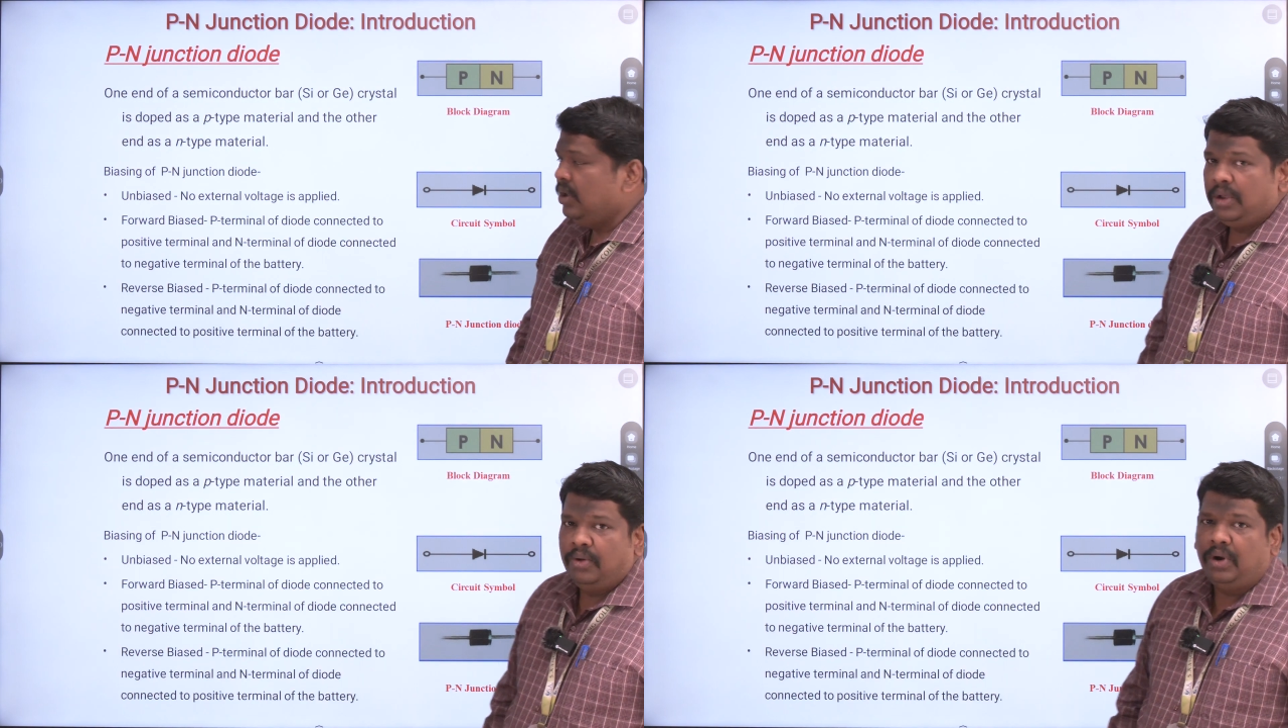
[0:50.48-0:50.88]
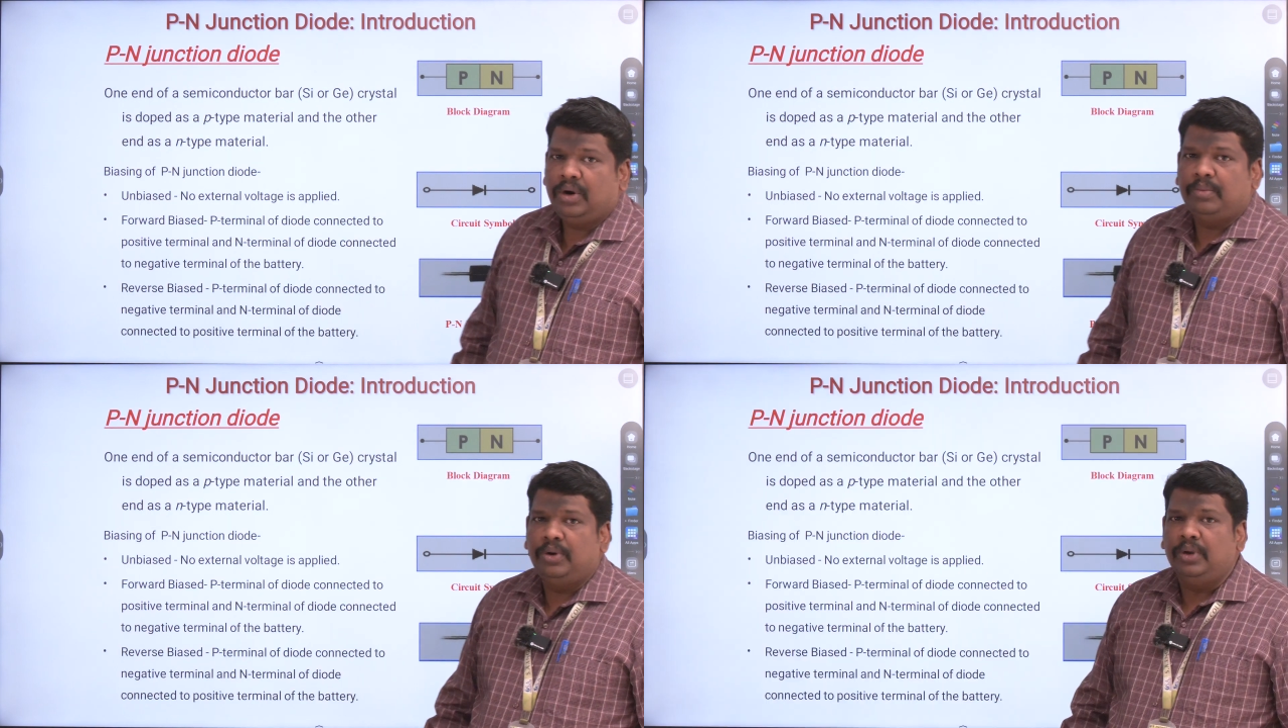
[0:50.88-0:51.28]
Okay,
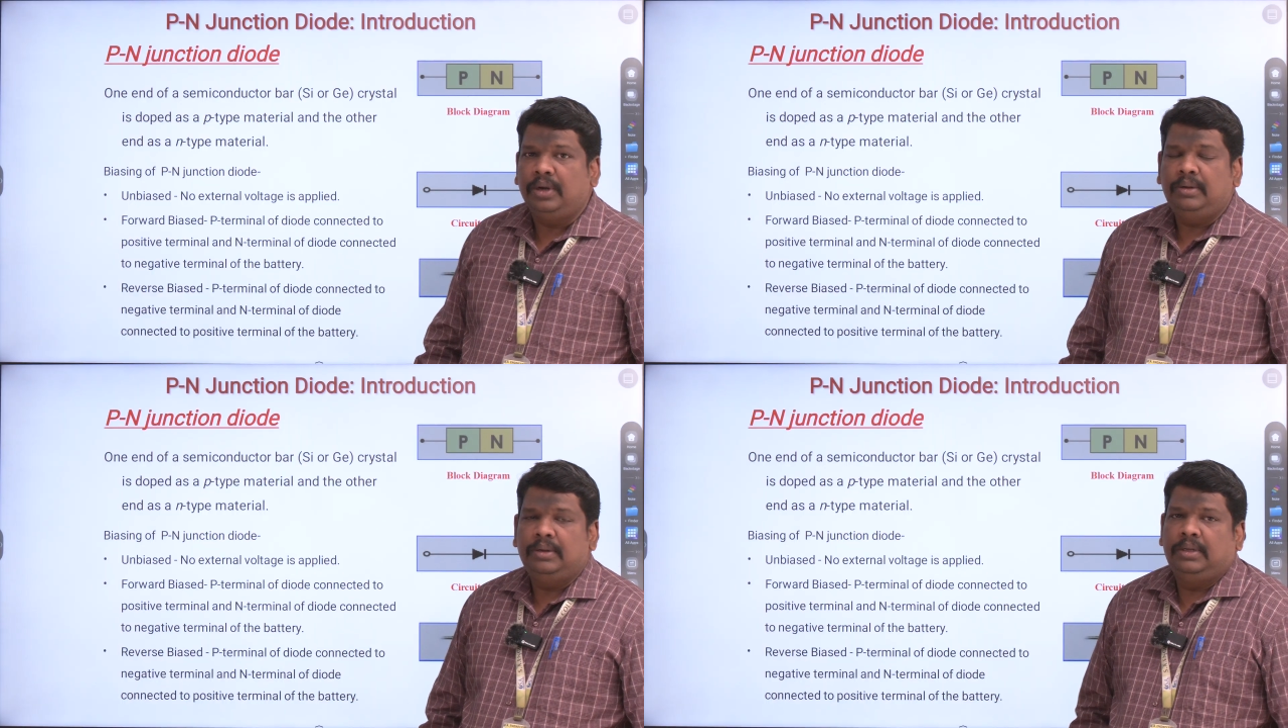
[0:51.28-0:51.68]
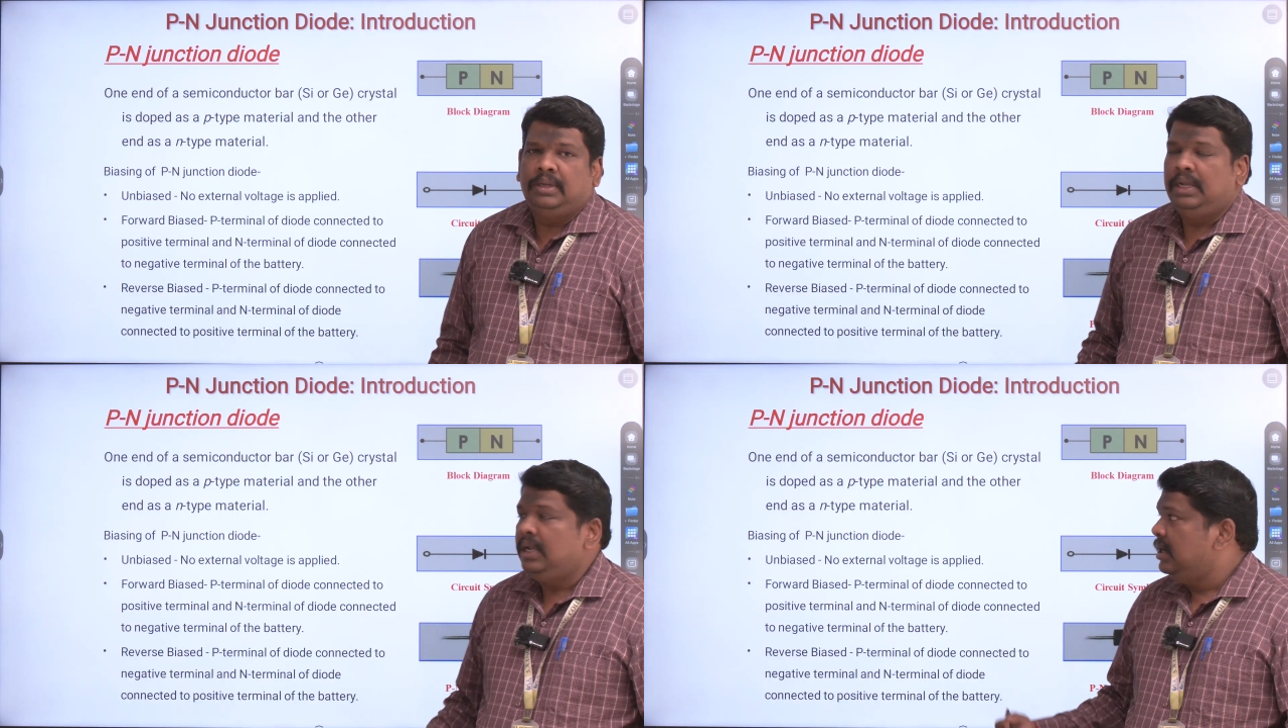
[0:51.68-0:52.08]
what about your
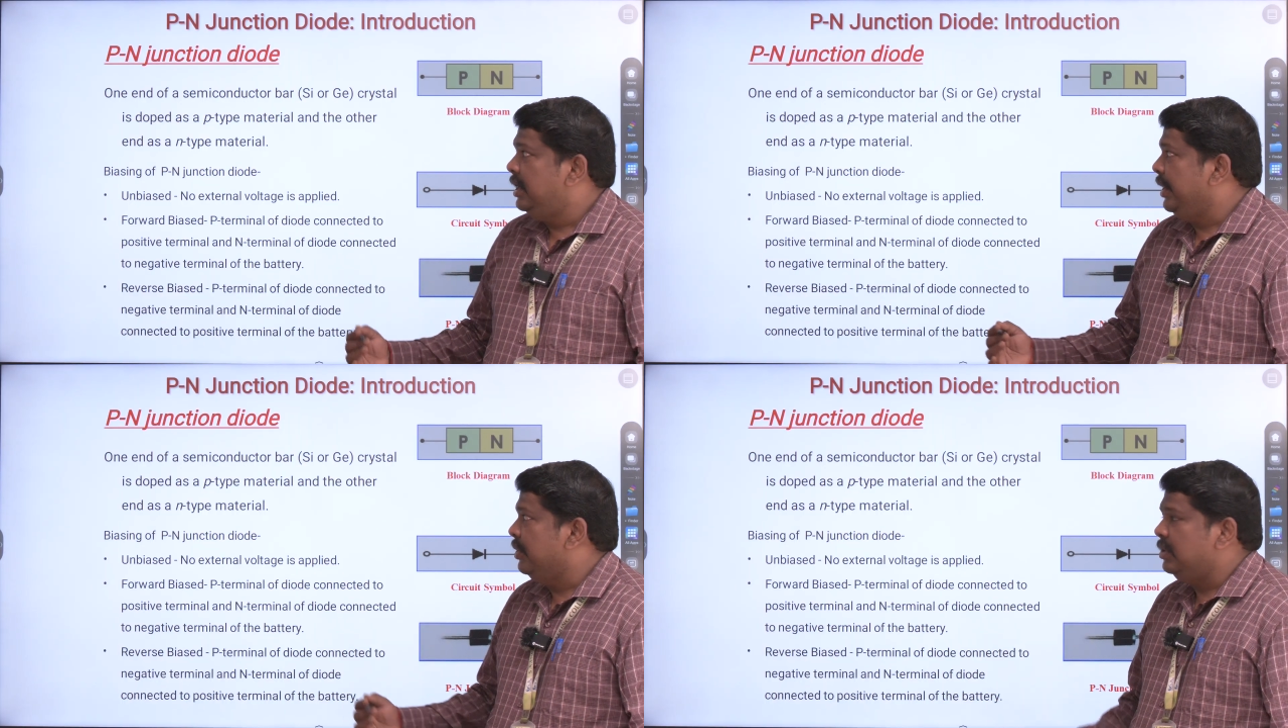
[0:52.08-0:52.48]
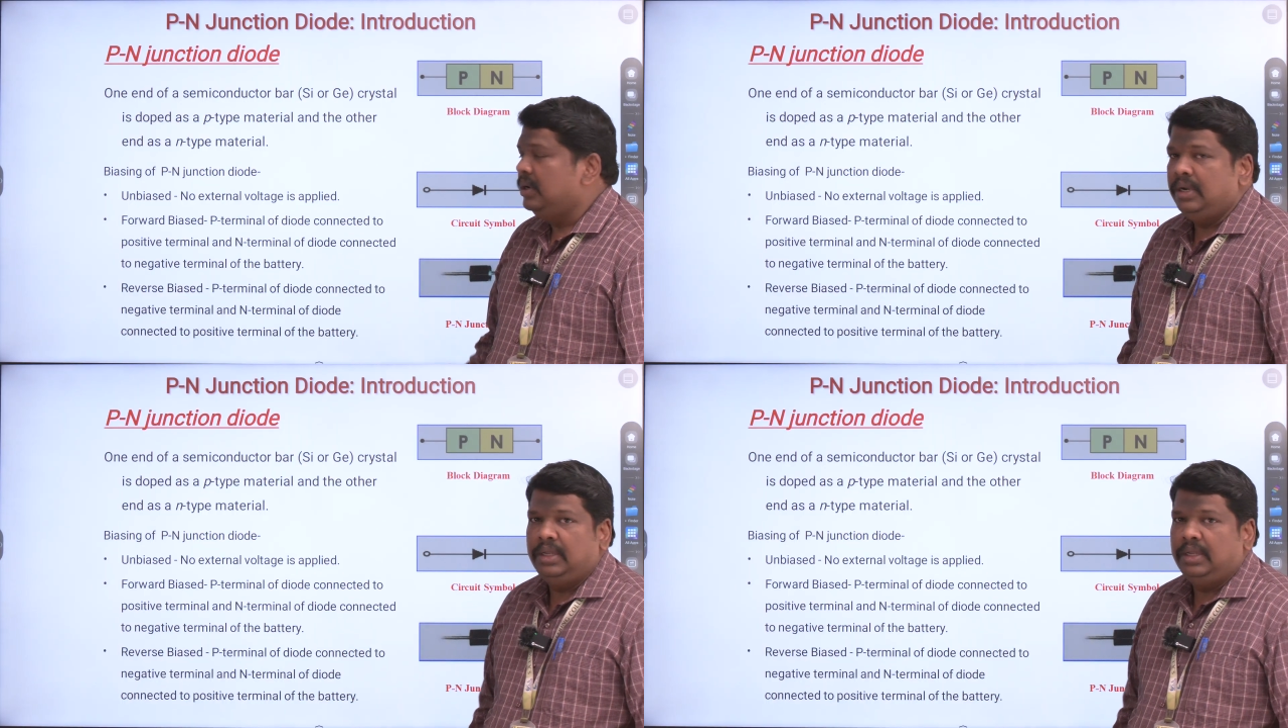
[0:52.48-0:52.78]
diode?